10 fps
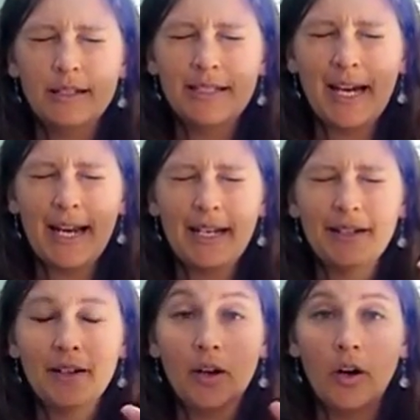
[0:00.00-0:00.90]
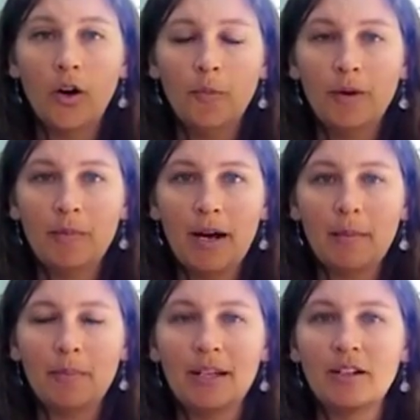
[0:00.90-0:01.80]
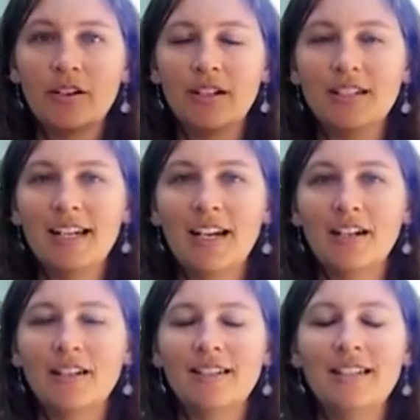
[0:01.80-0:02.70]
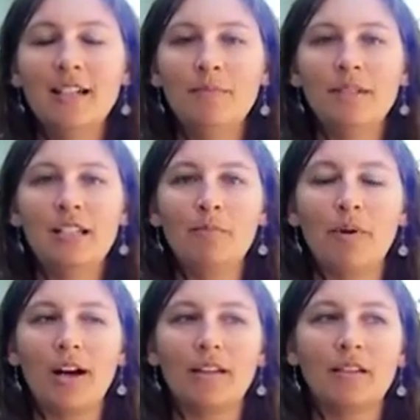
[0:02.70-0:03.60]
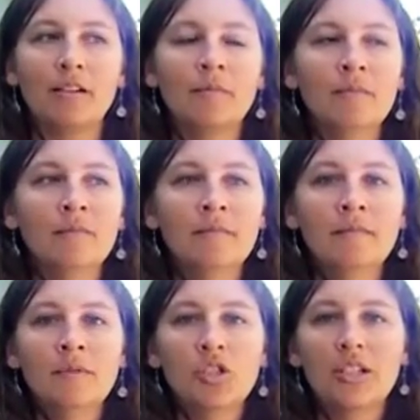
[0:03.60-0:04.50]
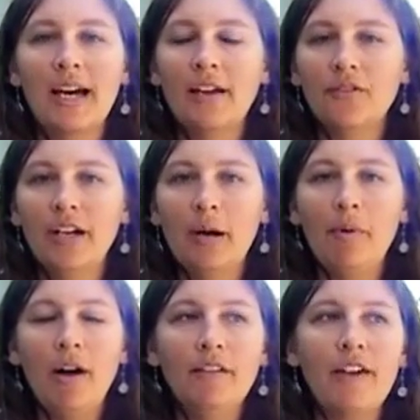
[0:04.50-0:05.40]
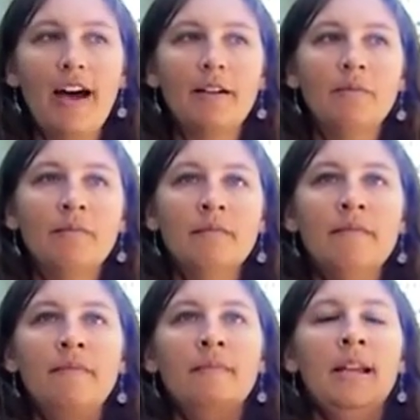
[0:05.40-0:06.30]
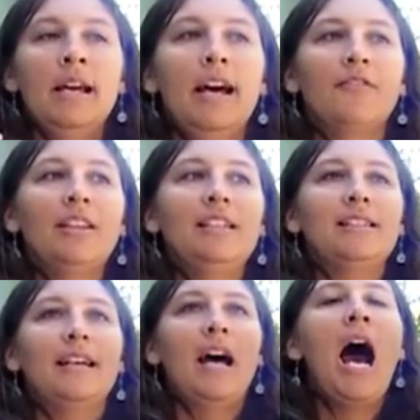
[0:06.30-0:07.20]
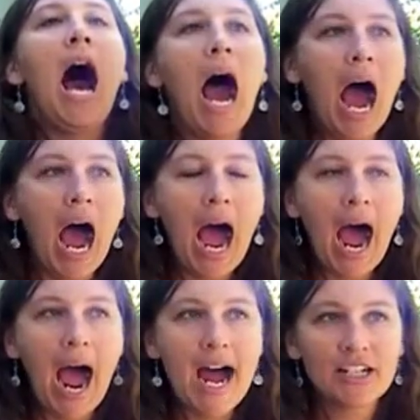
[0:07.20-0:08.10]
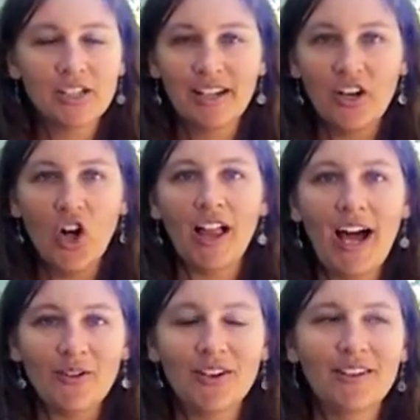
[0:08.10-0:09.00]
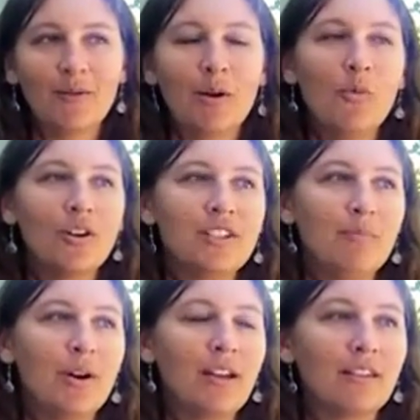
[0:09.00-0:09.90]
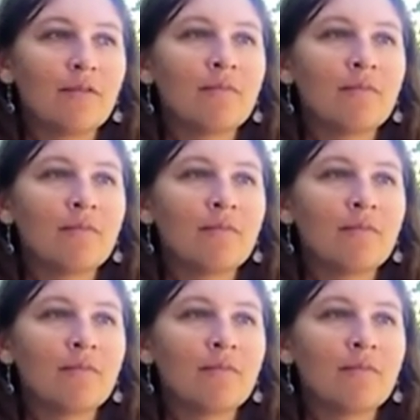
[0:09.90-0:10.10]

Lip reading: Tight, open them up, and you're going to take deep, deep breath. Just gathering up all of that and release it. Just let it all out. One more deep breath.